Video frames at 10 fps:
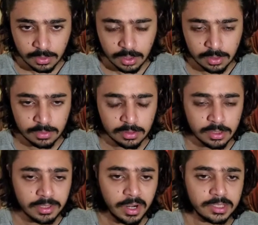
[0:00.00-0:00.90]
I'm going
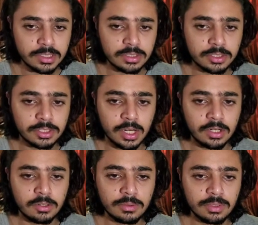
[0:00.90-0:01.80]
to adjust the
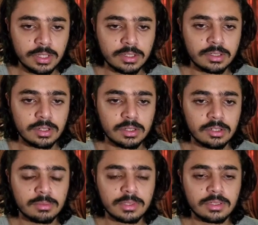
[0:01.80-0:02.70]
shadow tint a little
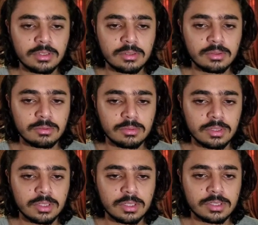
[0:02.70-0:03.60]
bit
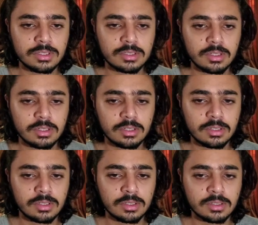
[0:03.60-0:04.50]
towards
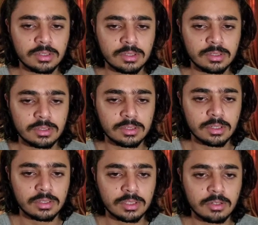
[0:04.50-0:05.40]
a
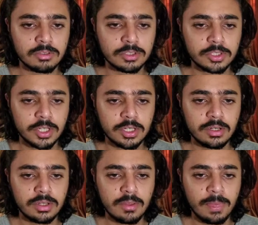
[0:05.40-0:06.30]
yellowish shade
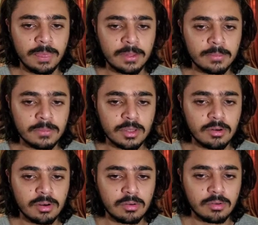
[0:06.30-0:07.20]
or
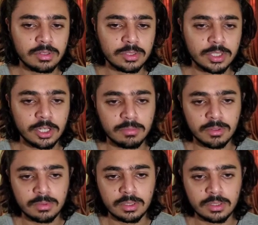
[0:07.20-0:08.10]
orange shade
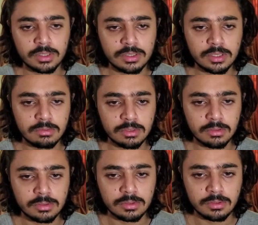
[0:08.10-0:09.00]
maybe. Let's see what
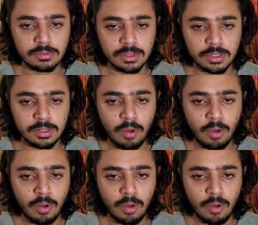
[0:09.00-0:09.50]
looks good over here.